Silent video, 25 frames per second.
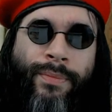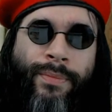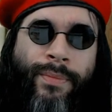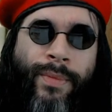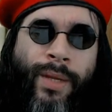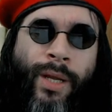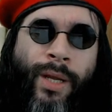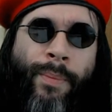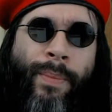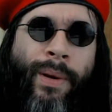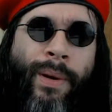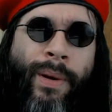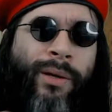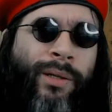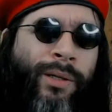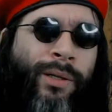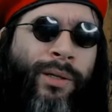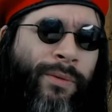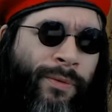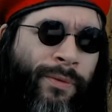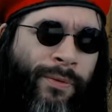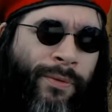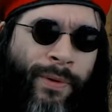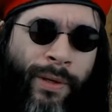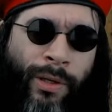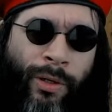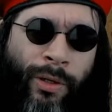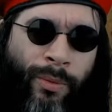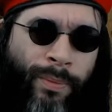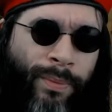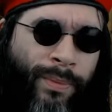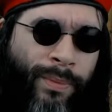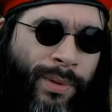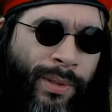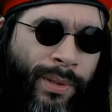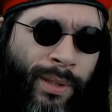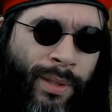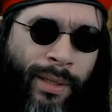American
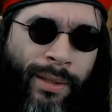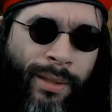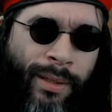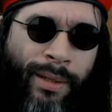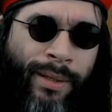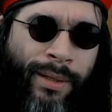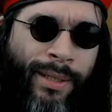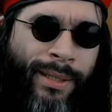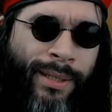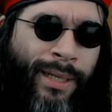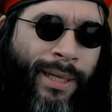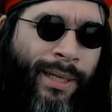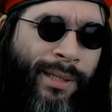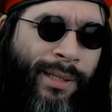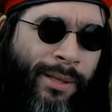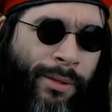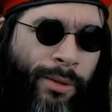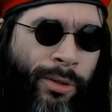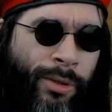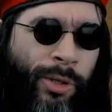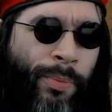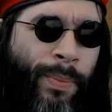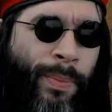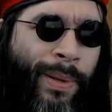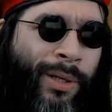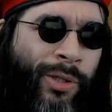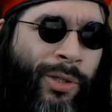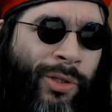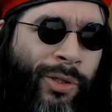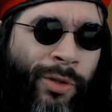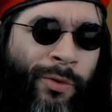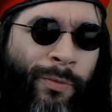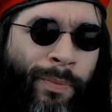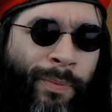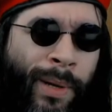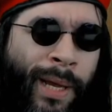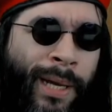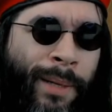films and ideas and the depiction
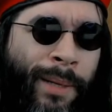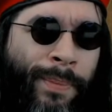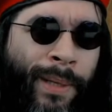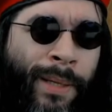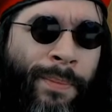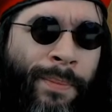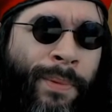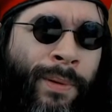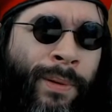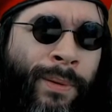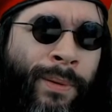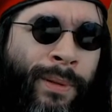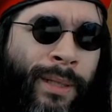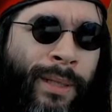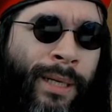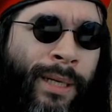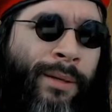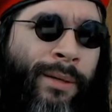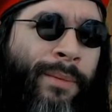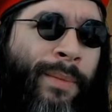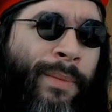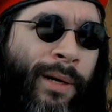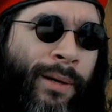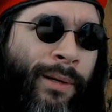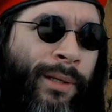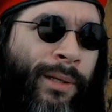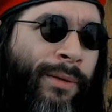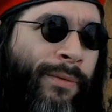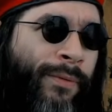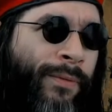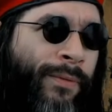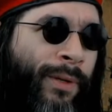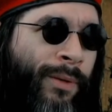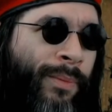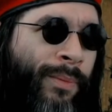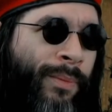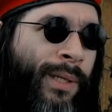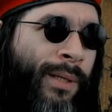of black people in American
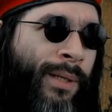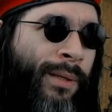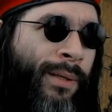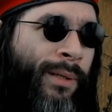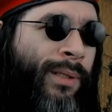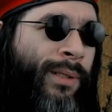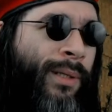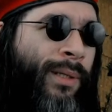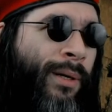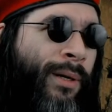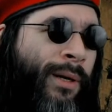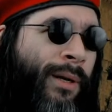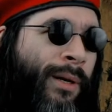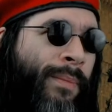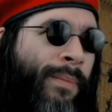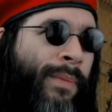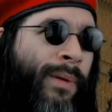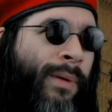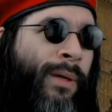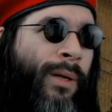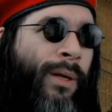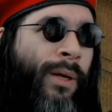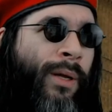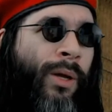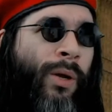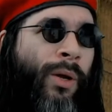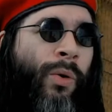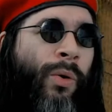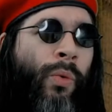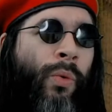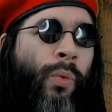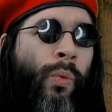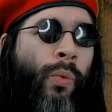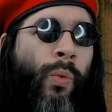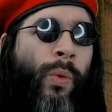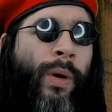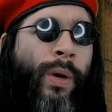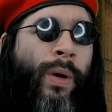films at the time,
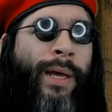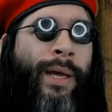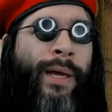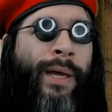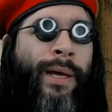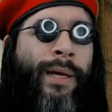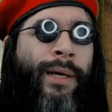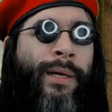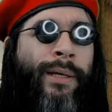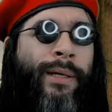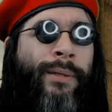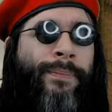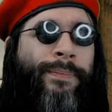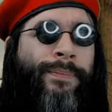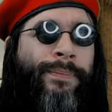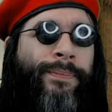where